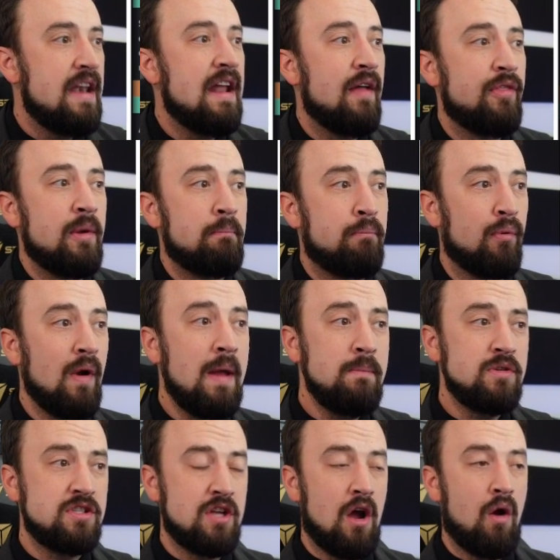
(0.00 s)
Now the
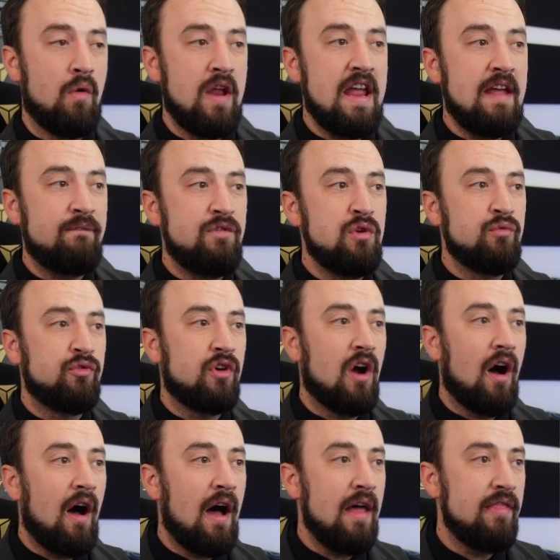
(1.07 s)
brimstone, if you've
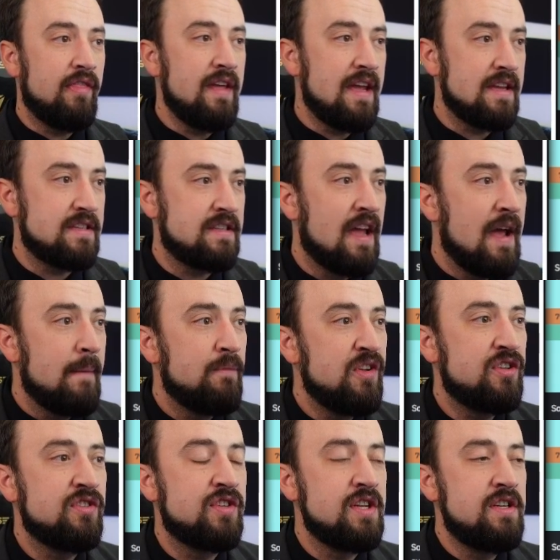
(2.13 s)
caught this
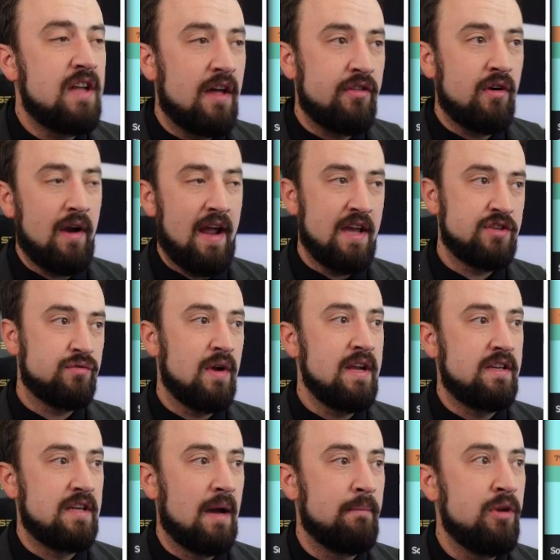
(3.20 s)
is another S
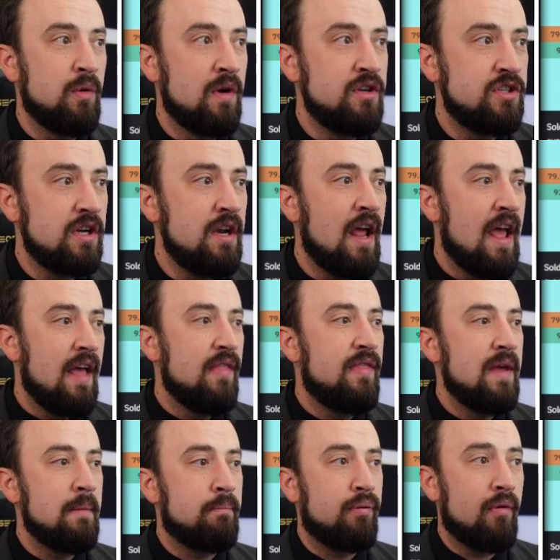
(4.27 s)
rank W engine
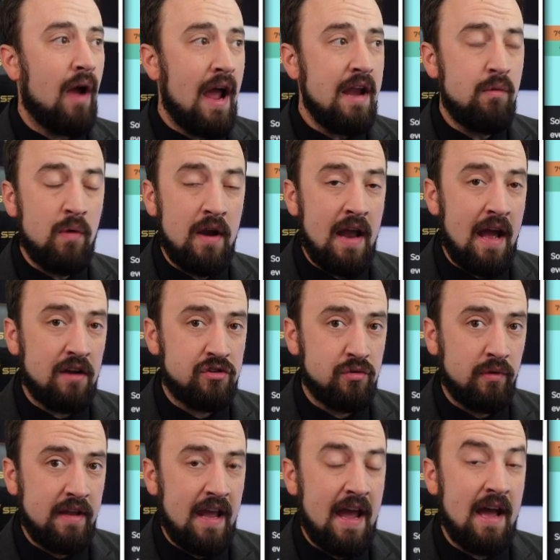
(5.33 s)
that Pridewind
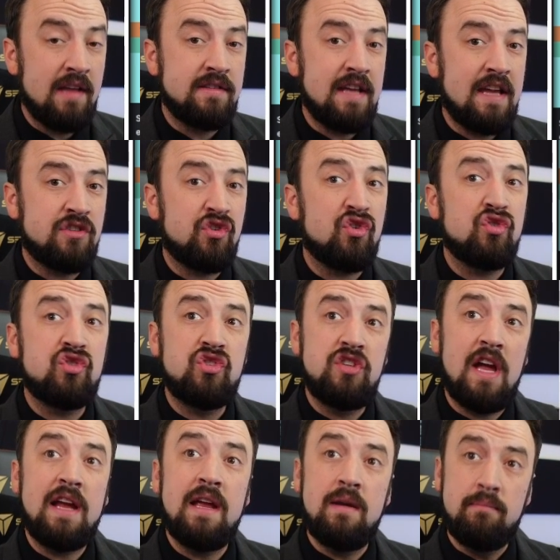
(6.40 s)
actually has as her
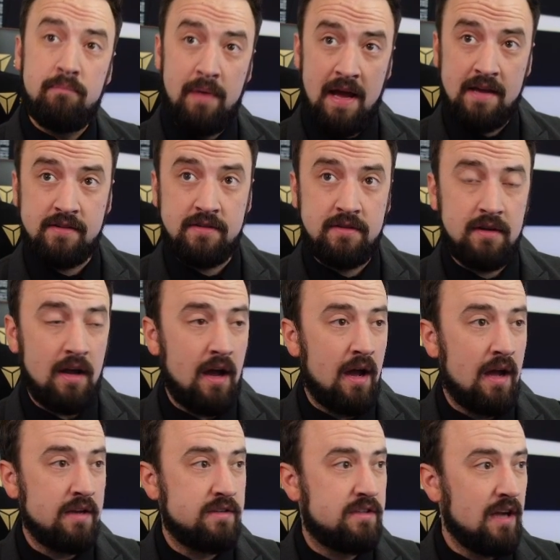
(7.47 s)
second best
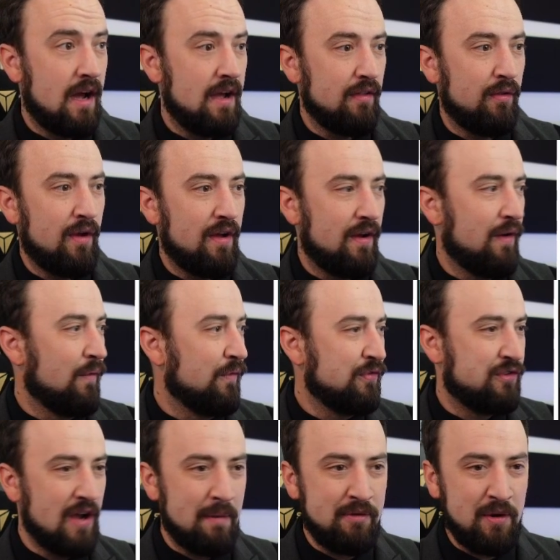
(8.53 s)

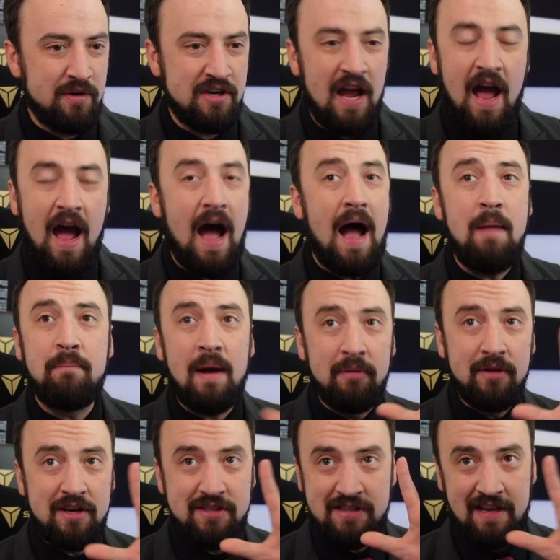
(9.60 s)
W engine. I'm
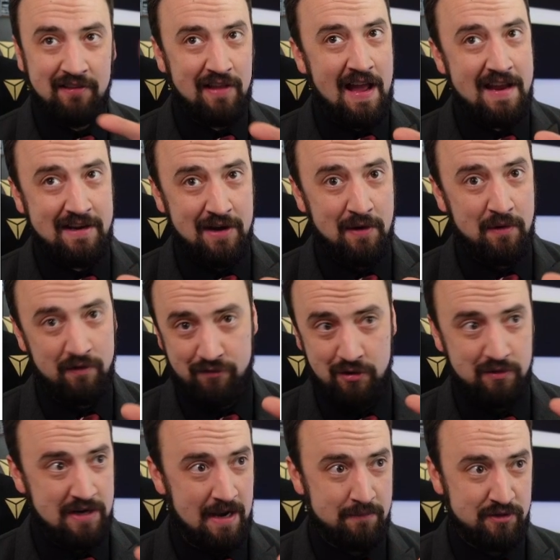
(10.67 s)
probably going to say light cone a
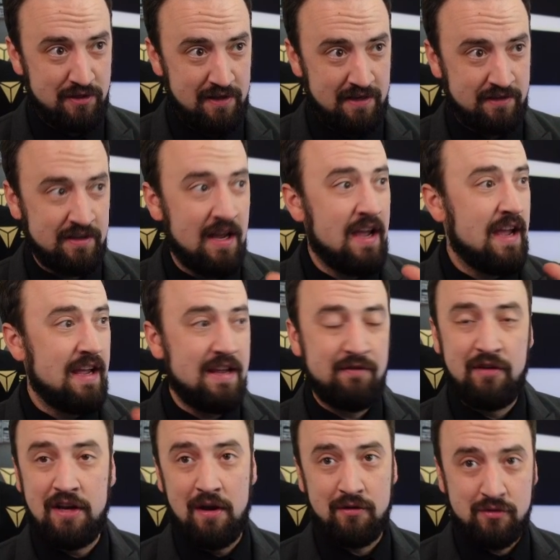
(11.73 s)
few times in this
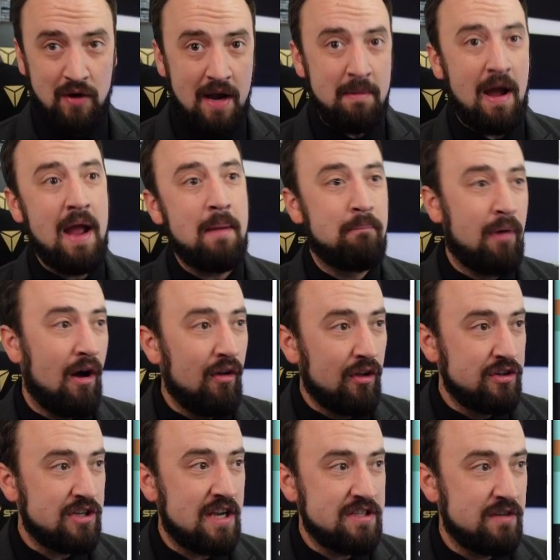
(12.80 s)
video, so I
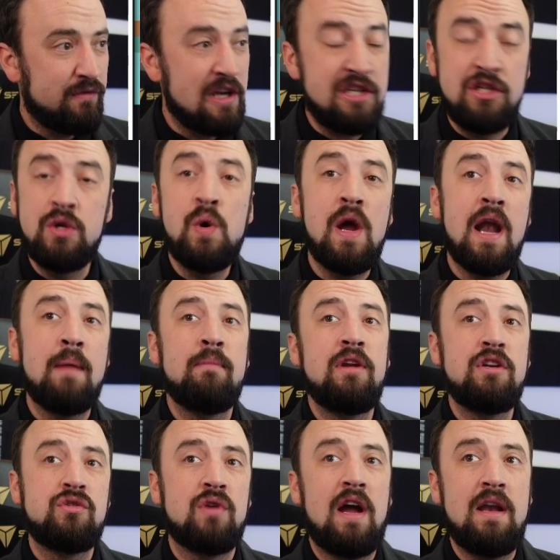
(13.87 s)
apologize if I do, and I'm
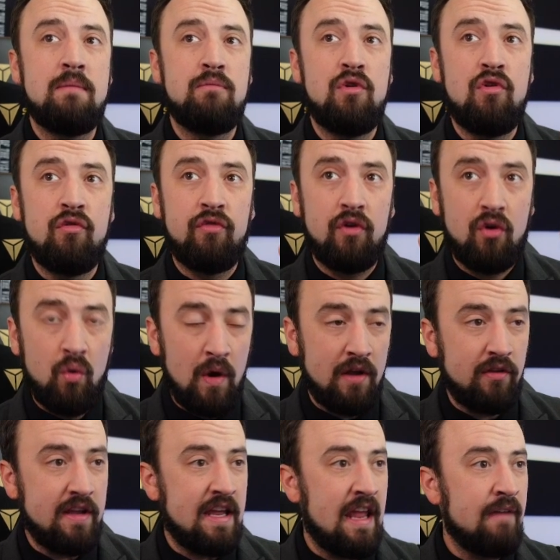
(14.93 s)
going to try to move
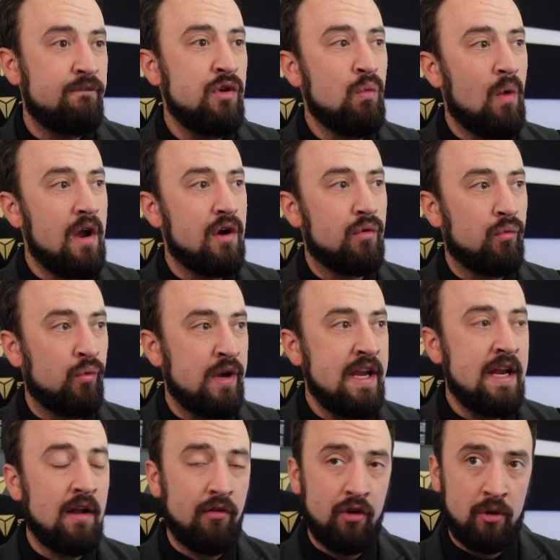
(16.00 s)
quickly. If you want to
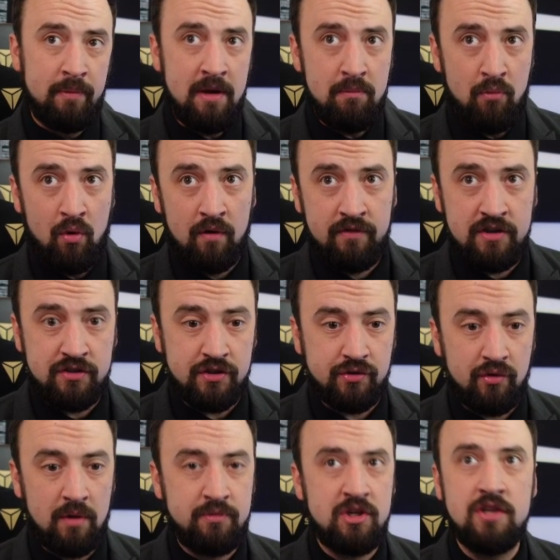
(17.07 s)
read a little bit more of these
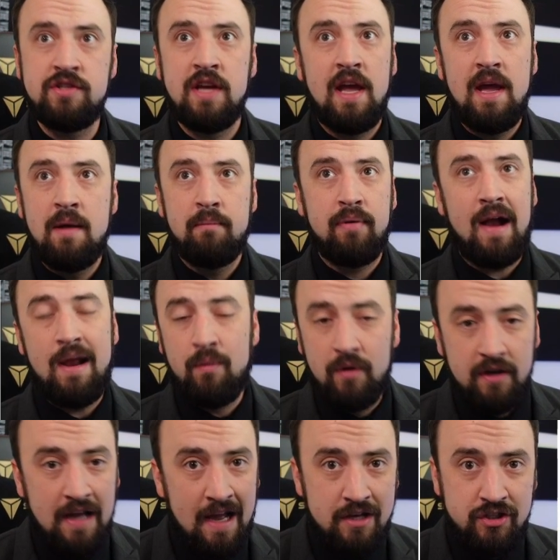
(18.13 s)
descriptions,
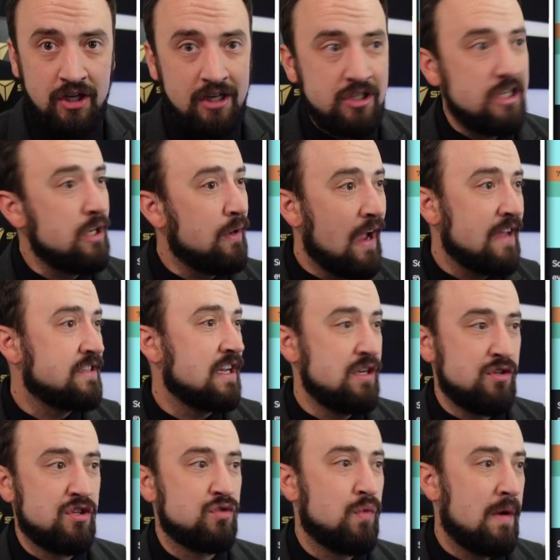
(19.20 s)
pridewind.gg, you guys, I
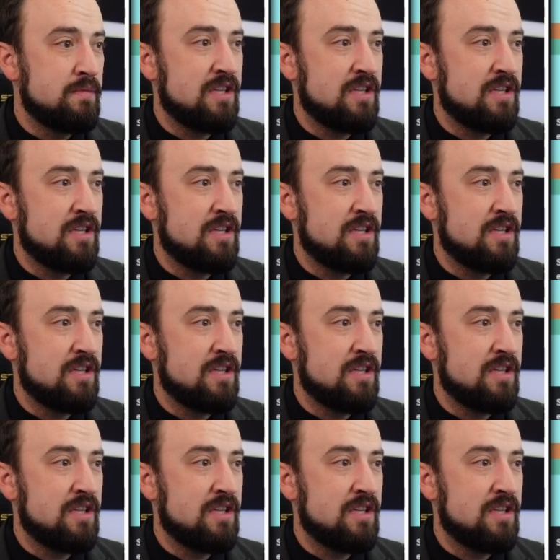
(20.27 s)
use this